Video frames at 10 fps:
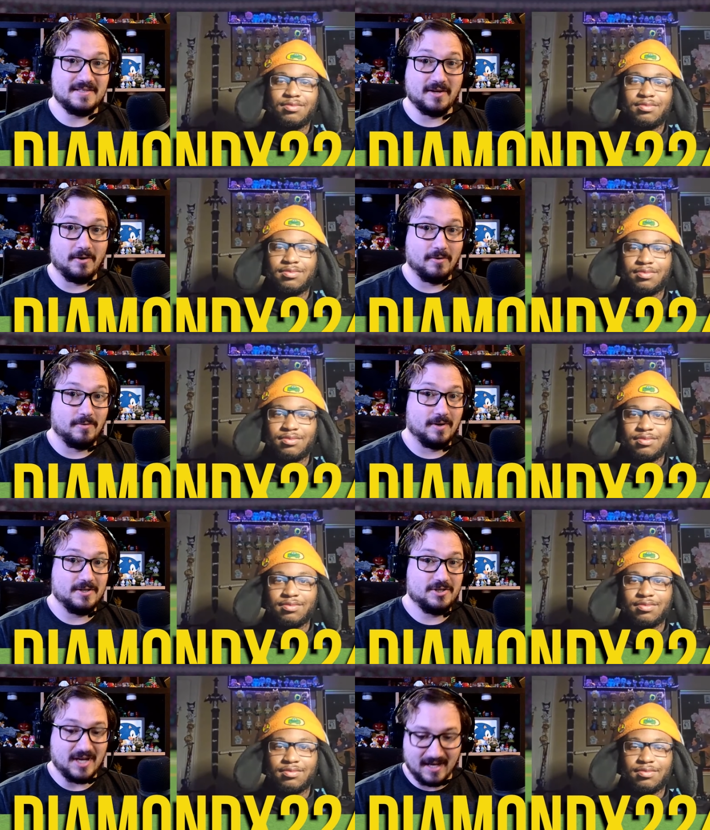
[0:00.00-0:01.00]
Speaker 1: go
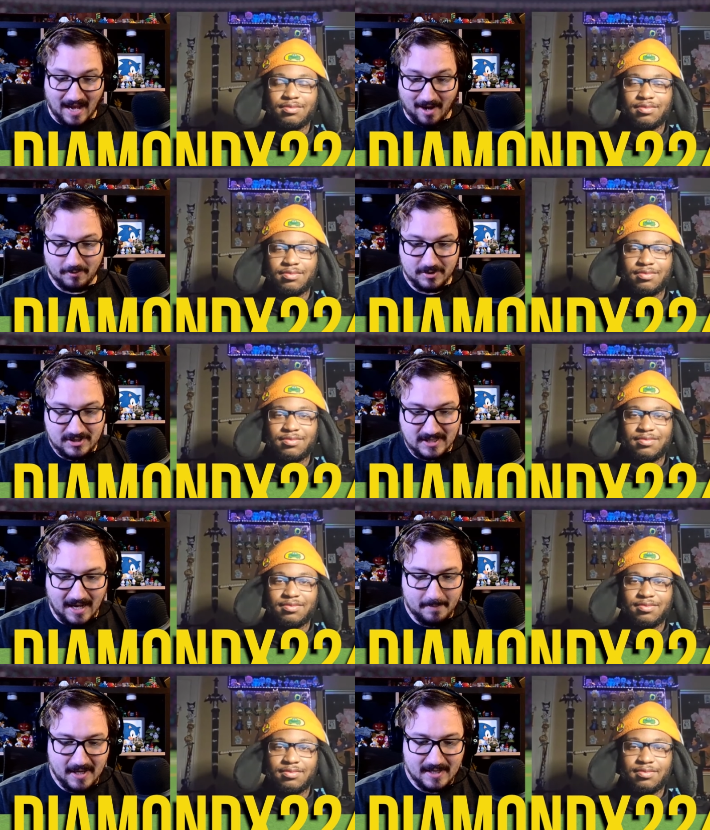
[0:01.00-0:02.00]
check out
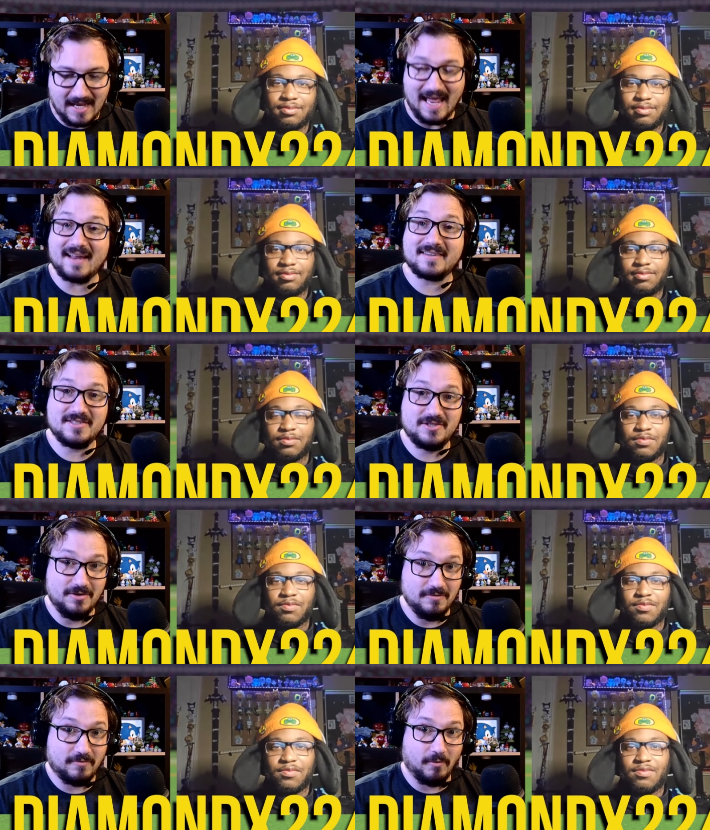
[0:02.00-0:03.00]
Diamond X
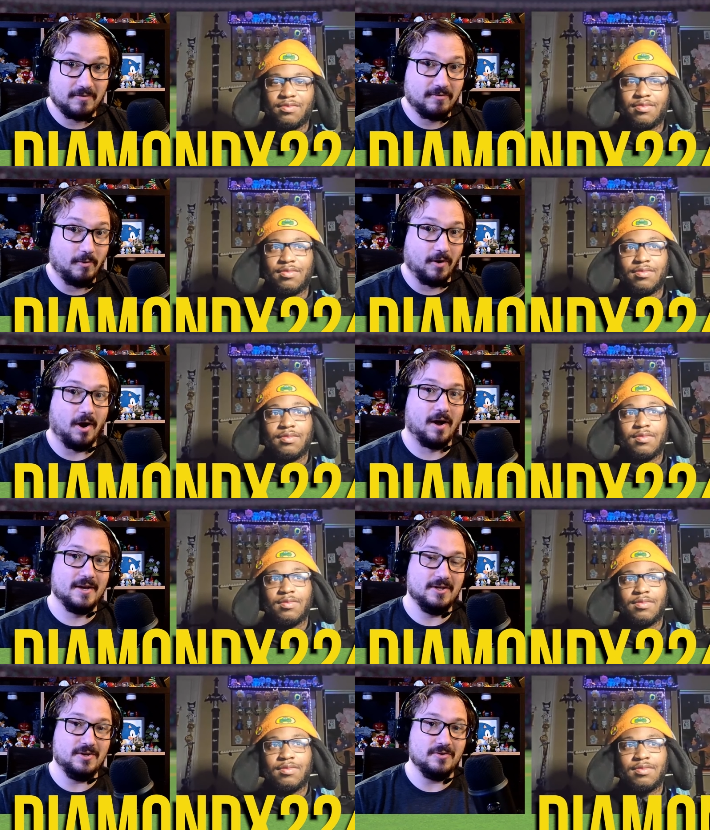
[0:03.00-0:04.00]
two four four
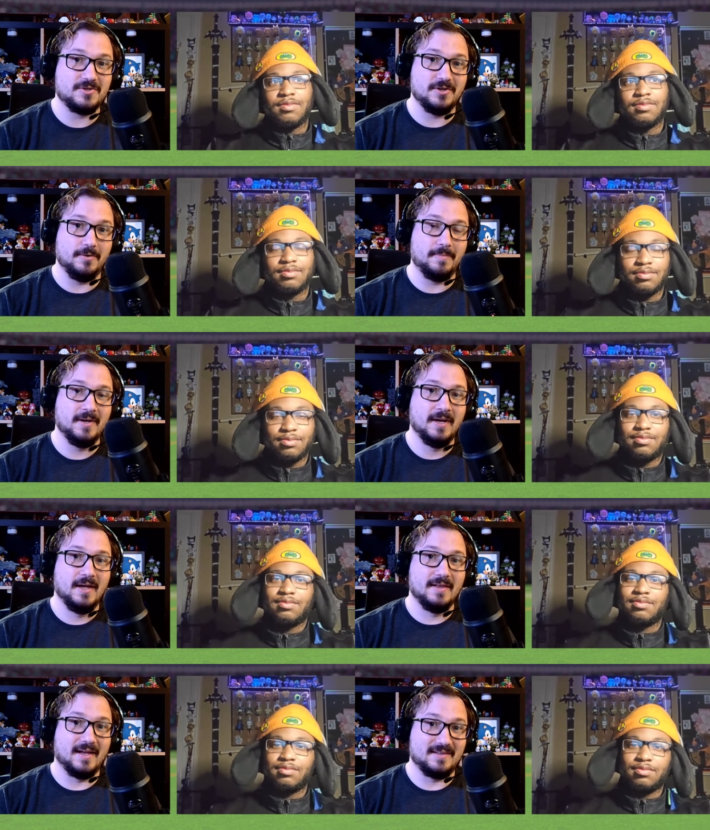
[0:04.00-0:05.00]
on YouTube.
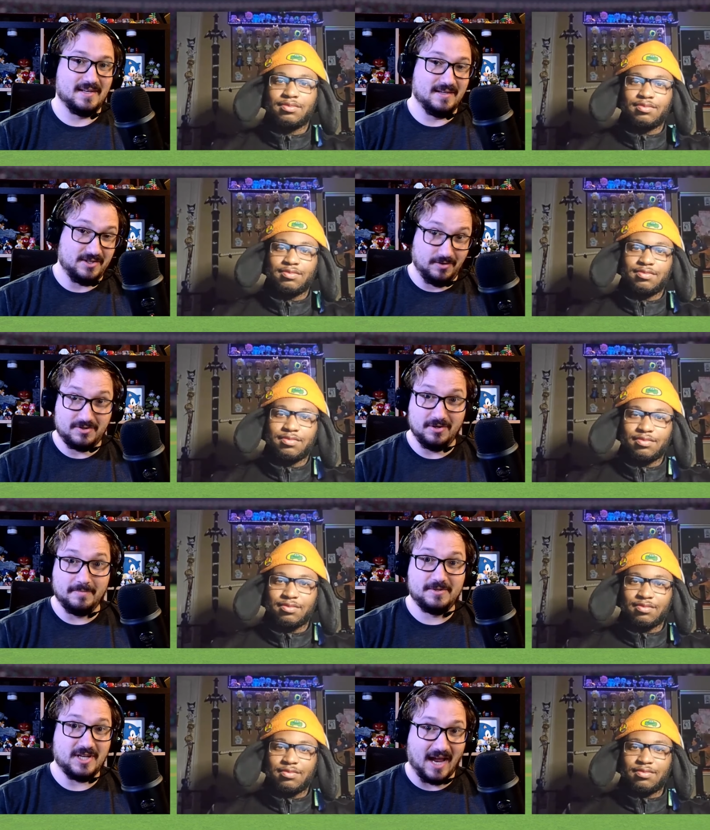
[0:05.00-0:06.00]
That's a
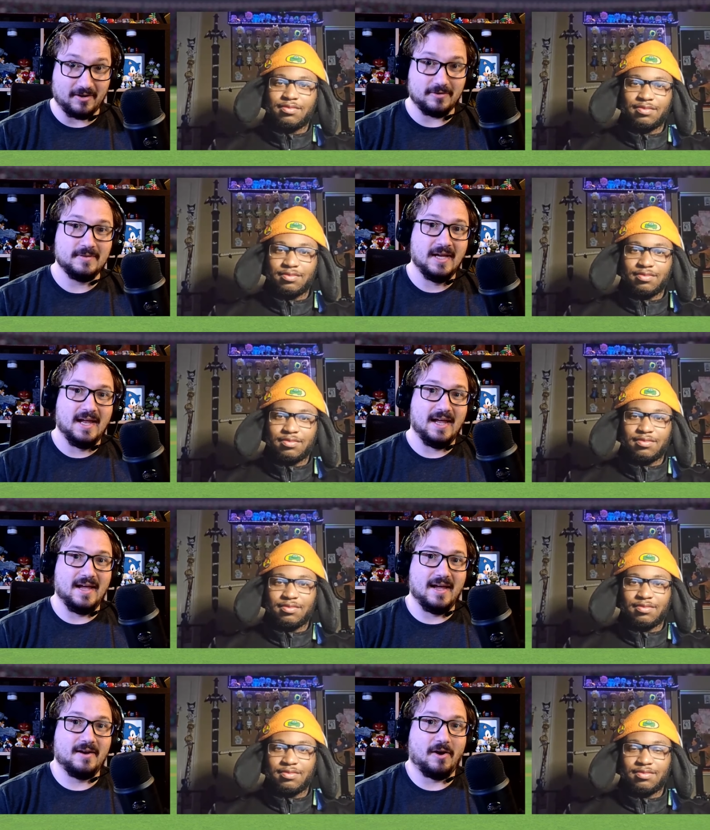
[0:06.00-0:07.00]
Duke channel,
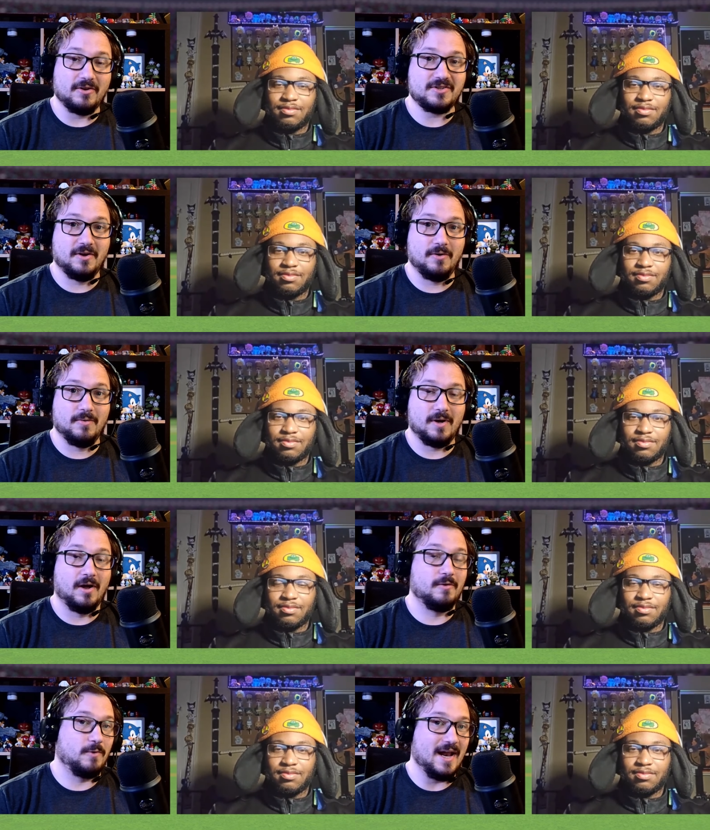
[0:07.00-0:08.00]
and also
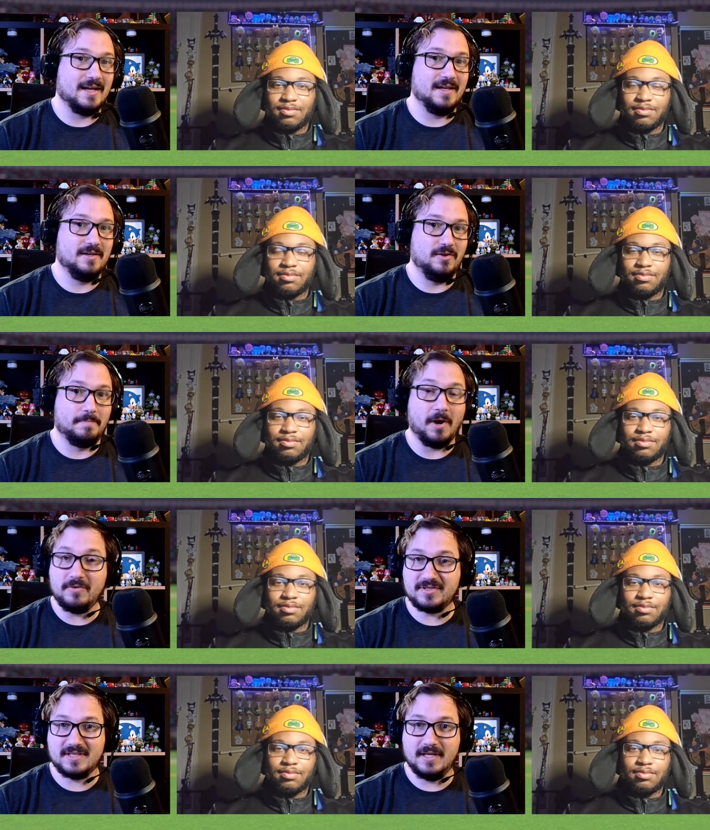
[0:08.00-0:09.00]
on Reddit. You
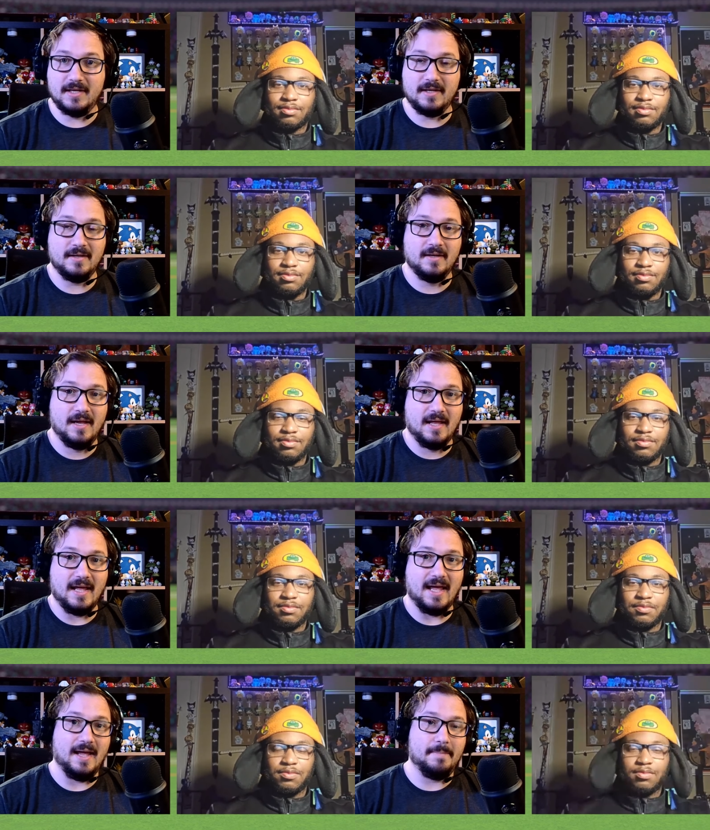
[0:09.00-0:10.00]
posted
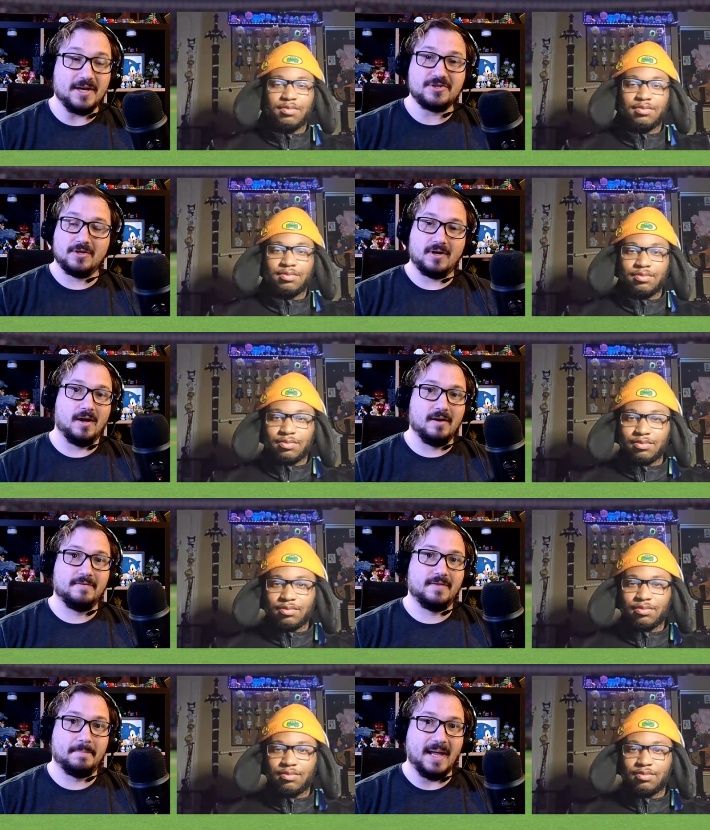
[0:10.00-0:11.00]
a picture
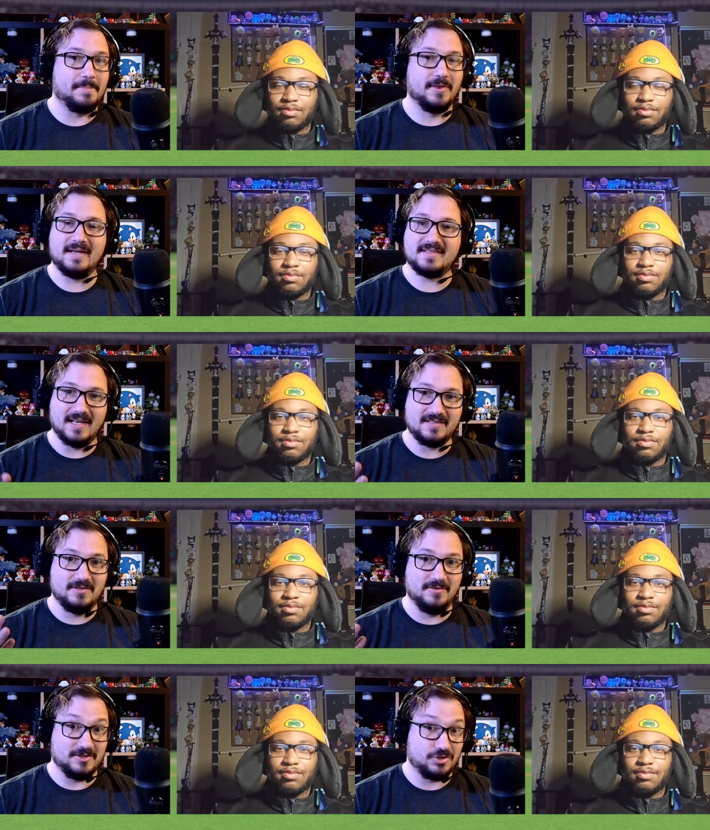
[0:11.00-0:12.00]
of the paper that says
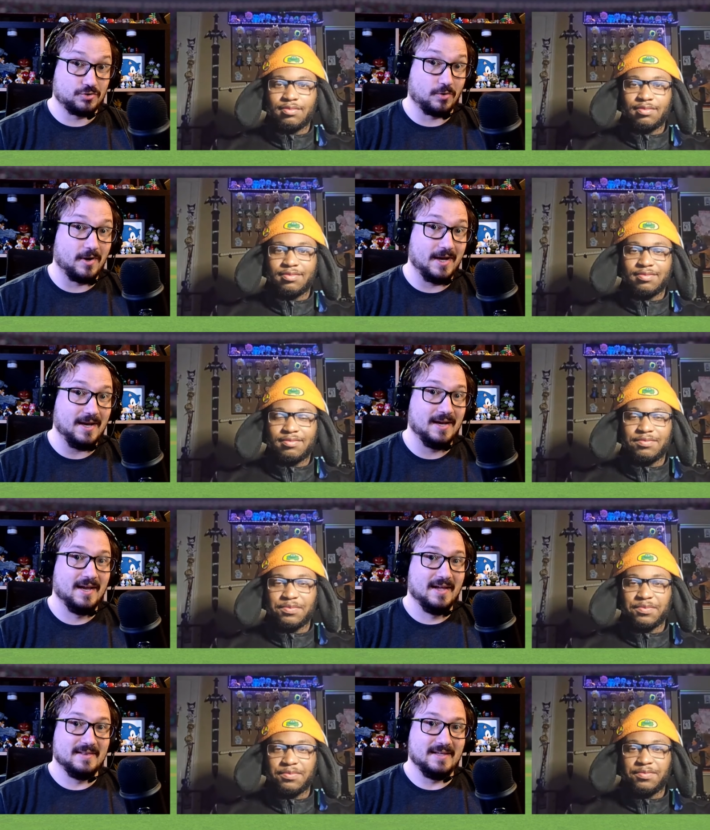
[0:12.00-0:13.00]
to destroy
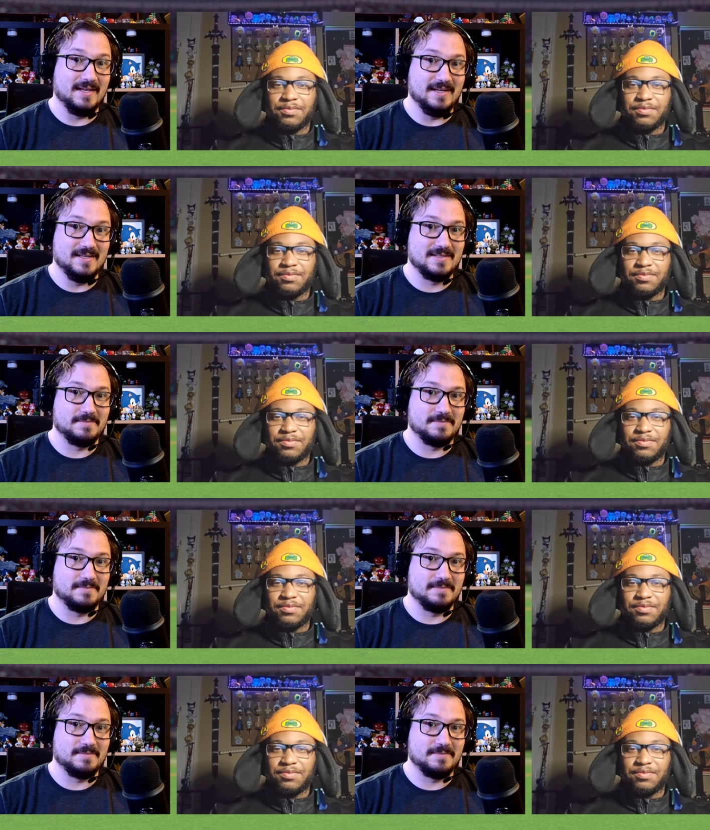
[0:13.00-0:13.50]
these